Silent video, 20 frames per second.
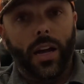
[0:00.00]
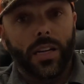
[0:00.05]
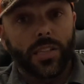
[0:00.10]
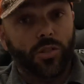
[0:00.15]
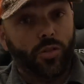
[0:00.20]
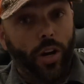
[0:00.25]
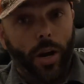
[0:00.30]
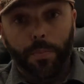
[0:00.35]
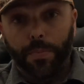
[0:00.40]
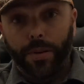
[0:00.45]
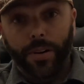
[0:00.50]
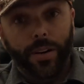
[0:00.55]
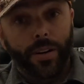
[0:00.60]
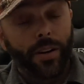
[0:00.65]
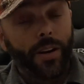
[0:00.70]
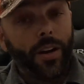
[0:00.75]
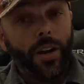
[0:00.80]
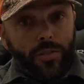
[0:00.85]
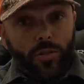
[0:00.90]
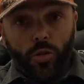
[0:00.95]
striper,
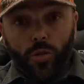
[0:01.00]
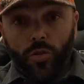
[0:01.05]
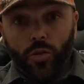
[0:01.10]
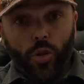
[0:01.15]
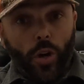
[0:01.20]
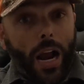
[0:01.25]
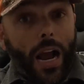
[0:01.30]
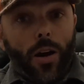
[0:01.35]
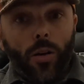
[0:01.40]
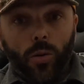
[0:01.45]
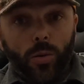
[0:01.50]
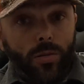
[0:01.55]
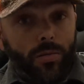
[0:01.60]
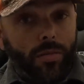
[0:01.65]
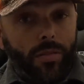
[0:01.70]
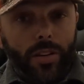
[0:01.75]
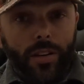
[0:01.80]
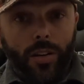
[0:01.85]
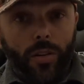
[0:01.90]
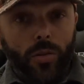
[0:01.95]
trout,
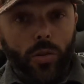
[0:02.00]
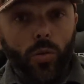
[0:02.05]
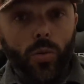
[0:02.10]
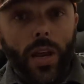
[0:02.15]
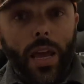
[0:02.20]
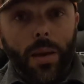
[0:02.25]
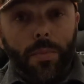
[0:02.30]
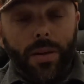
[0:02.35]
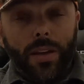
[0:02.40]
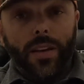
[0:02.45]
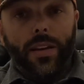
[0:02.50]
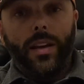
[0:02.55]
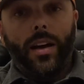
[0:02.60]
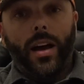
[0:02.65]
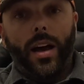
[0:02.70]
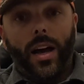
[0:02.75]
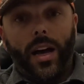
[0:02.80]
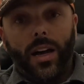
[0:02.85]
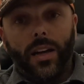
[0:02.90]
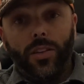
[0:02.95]
you name it,
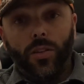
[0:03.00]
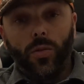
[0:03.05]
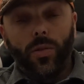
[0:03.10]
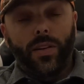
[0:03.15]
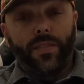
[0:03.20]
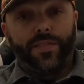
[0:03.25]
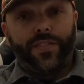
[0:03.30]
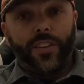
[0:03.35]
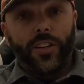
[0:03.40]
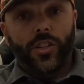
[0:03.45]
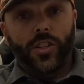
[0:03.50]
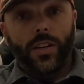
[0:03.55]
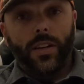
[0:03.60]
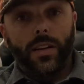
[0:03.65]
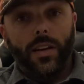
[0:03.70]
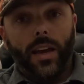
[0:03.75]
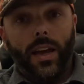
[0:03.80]
you can fish it.